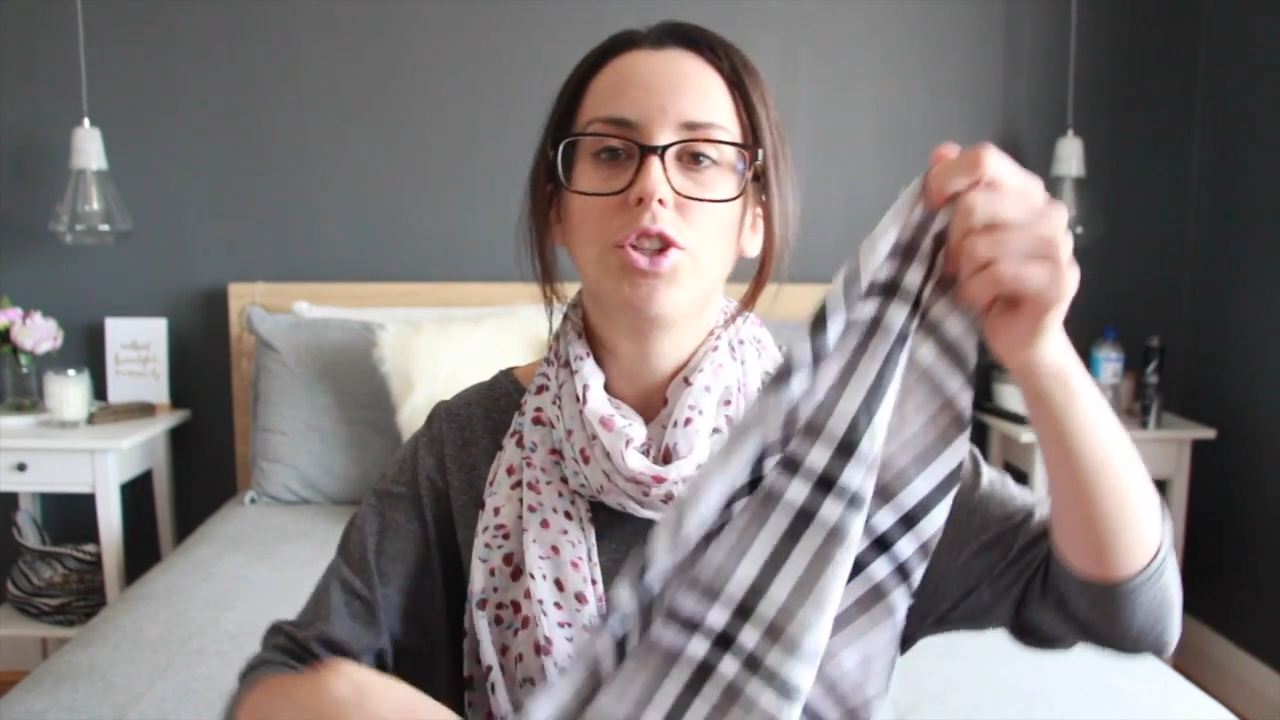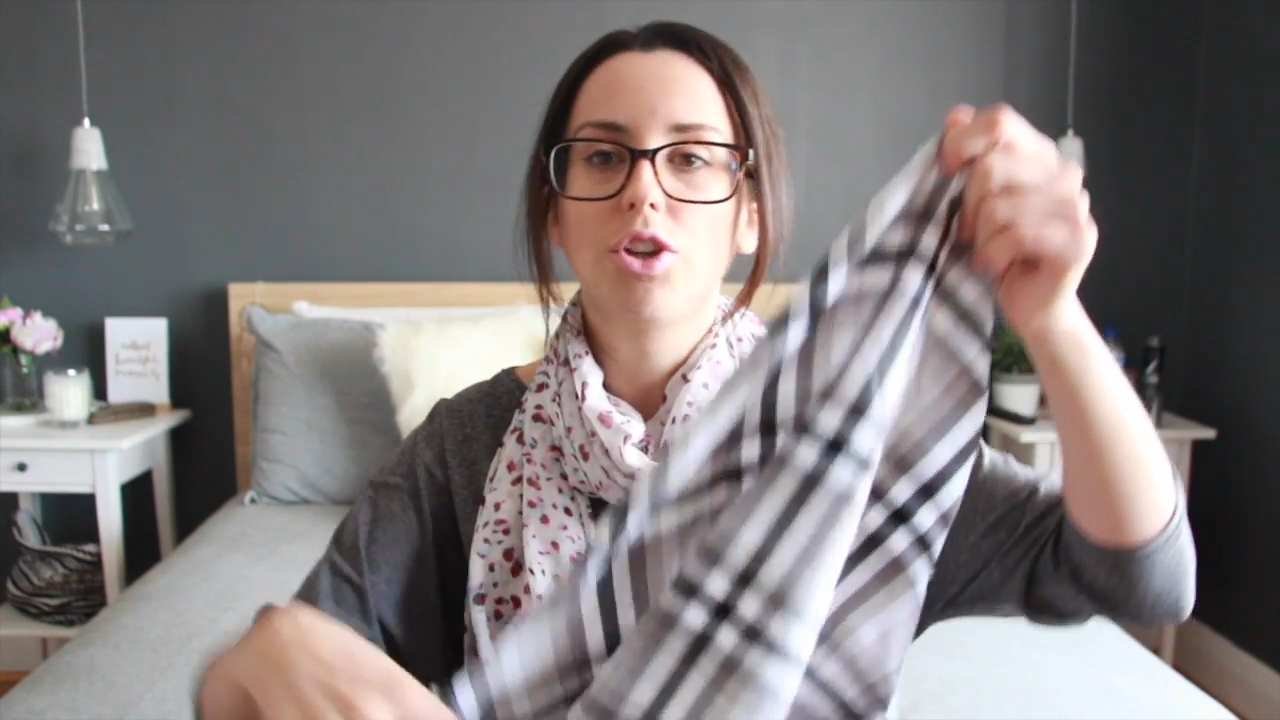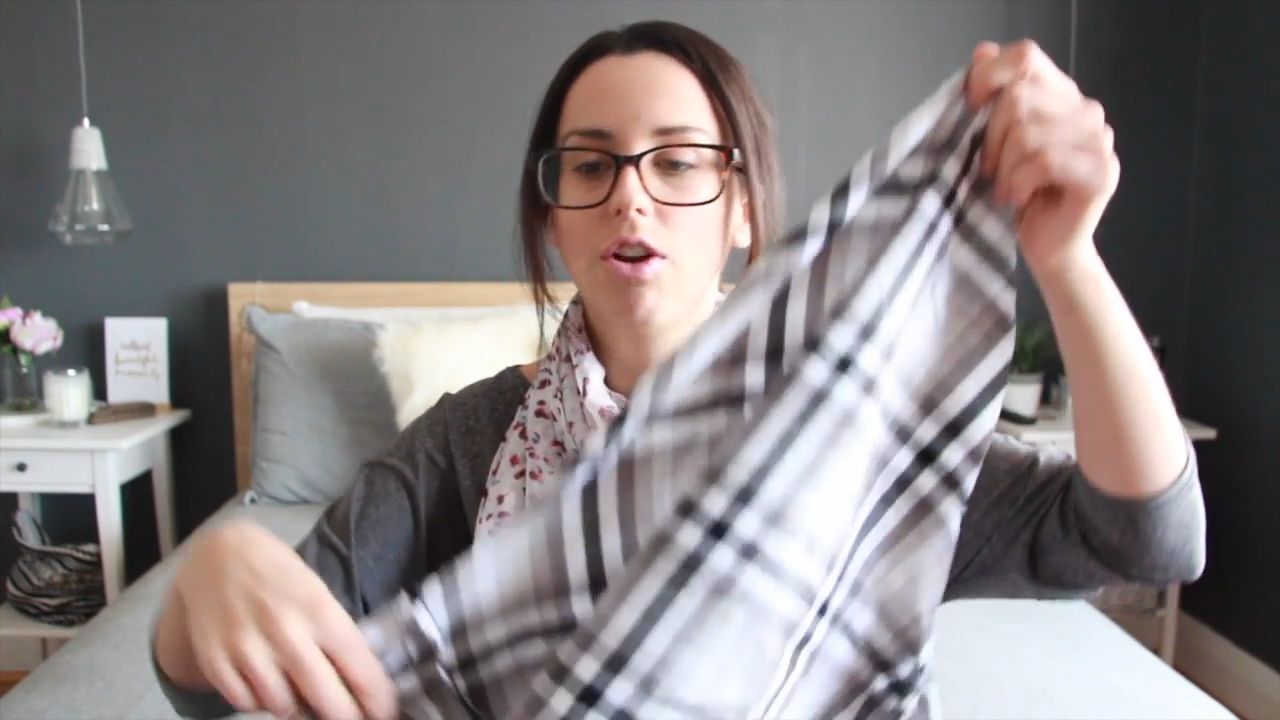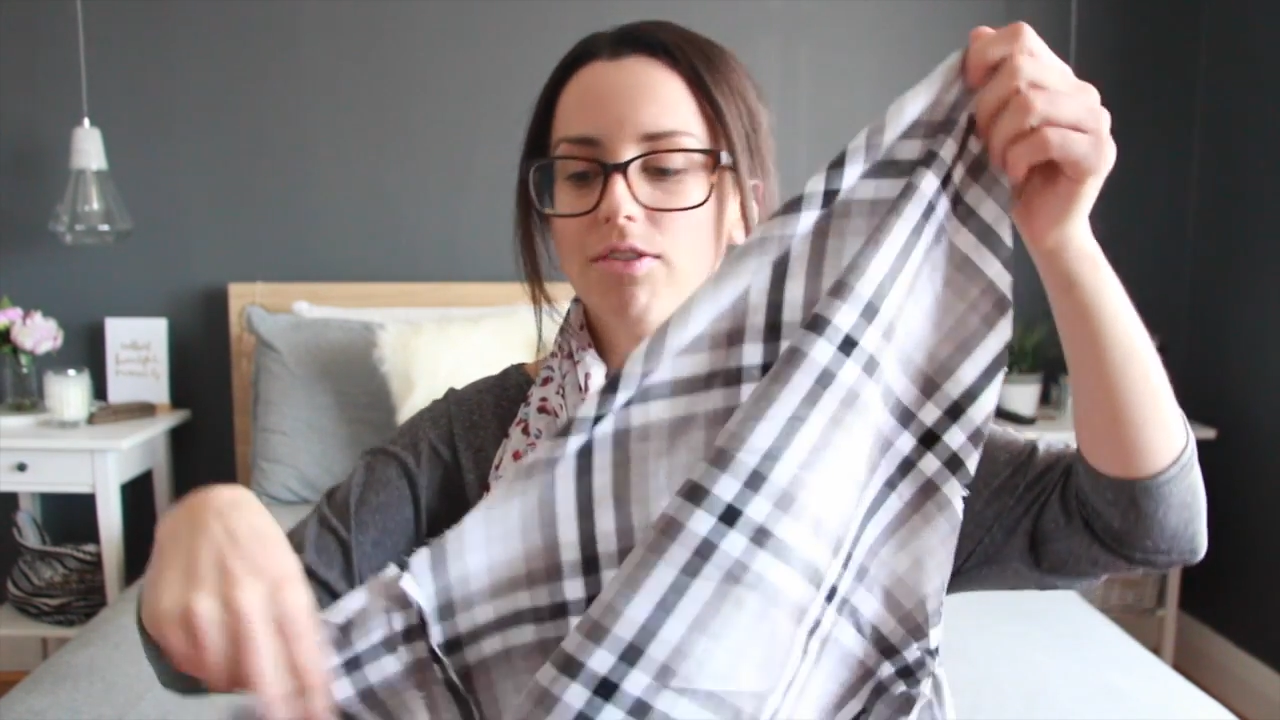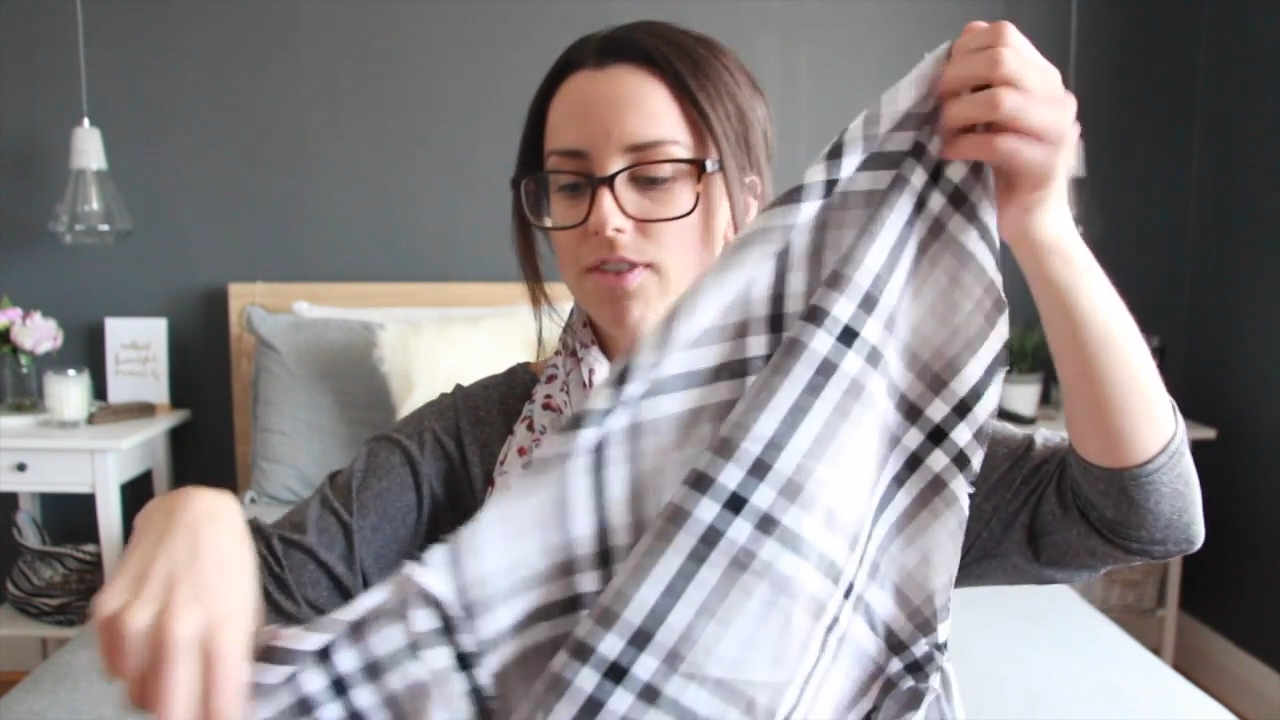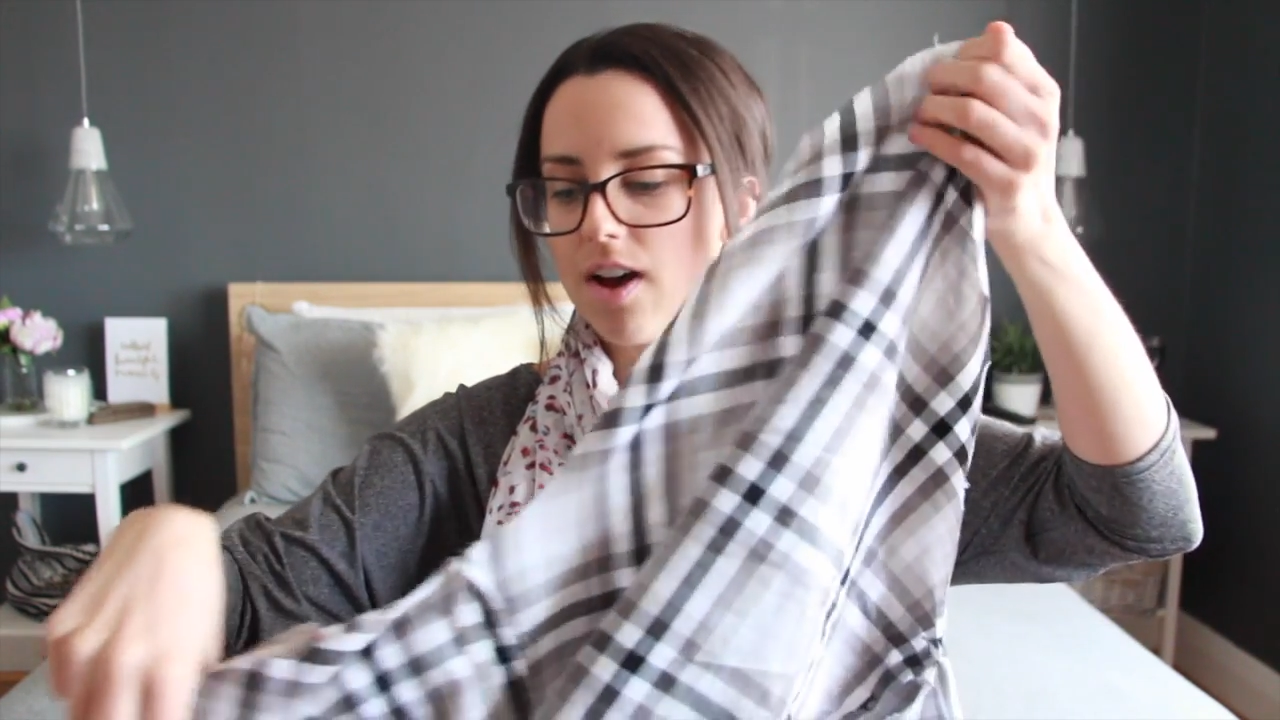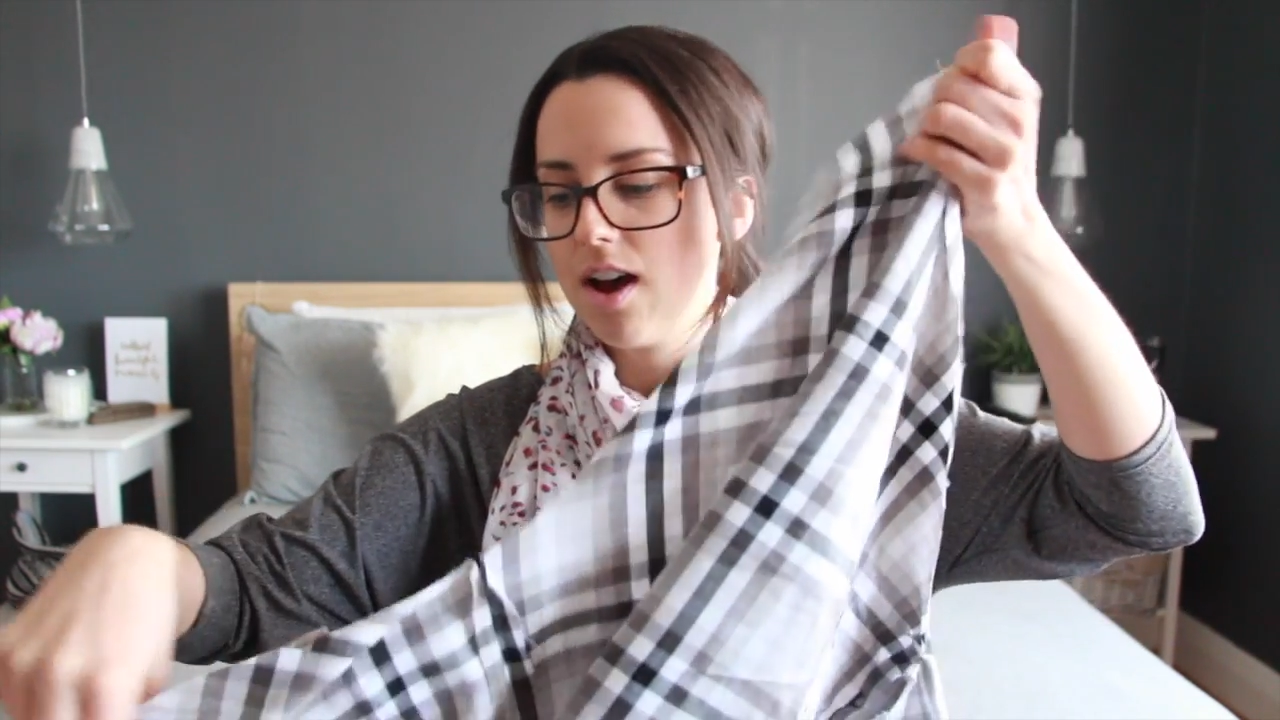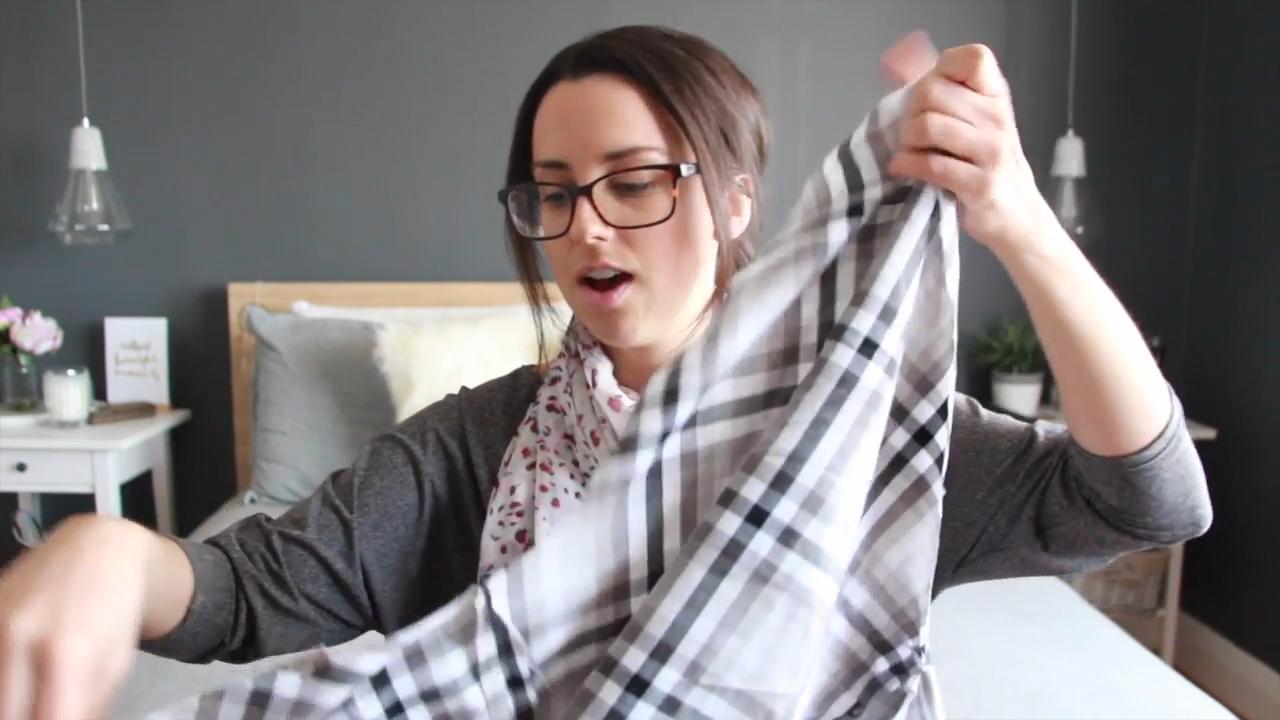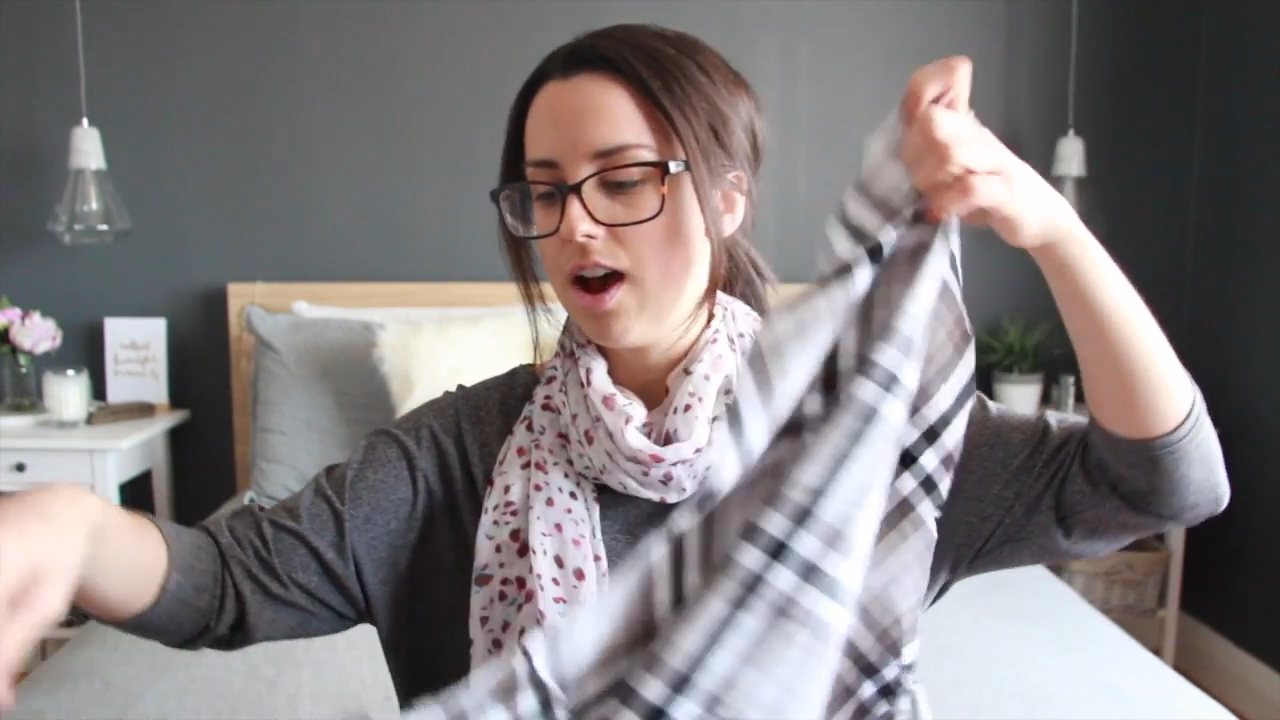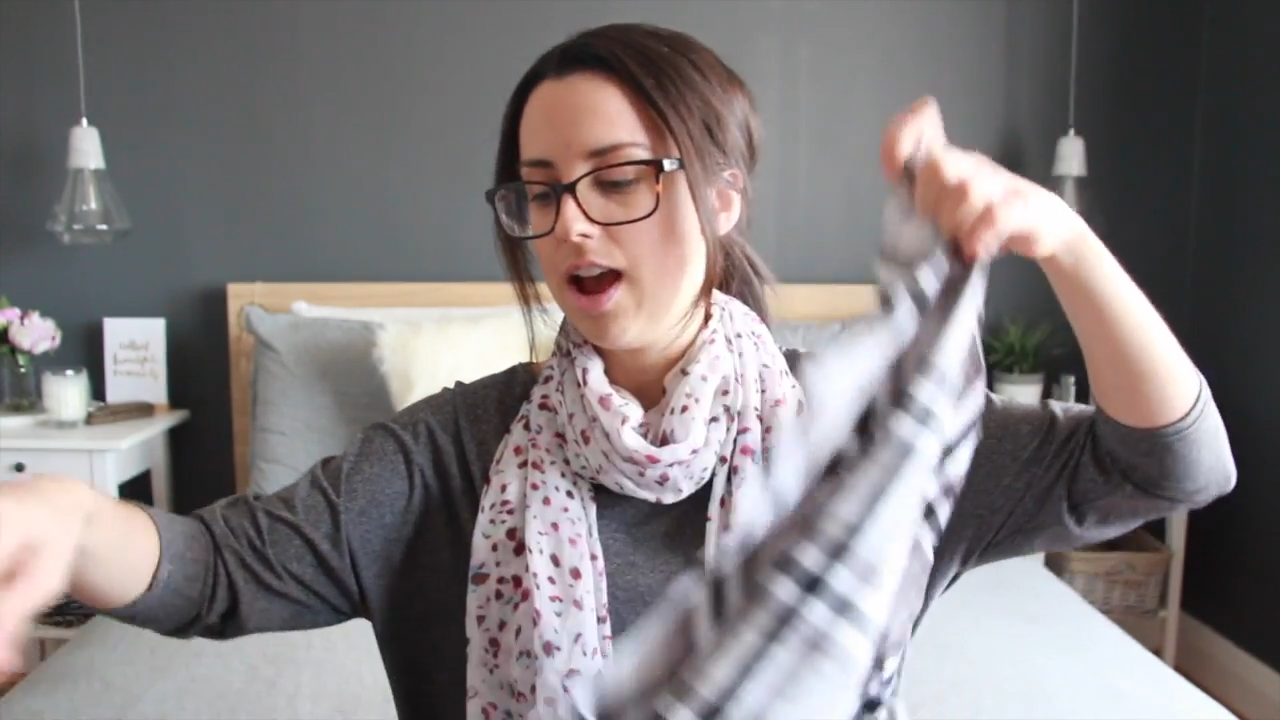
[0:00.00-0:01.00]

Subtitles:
far